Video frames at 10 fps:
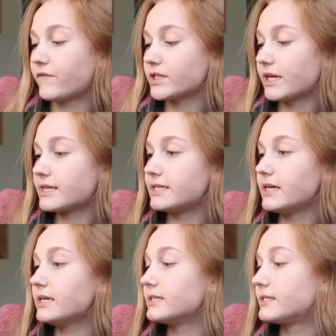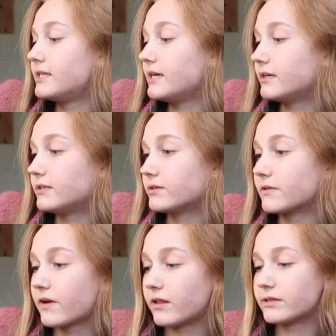First thing I see is the Dose
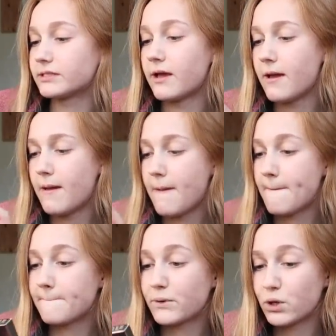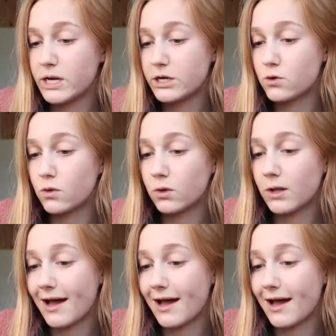of Colors Pretty Cool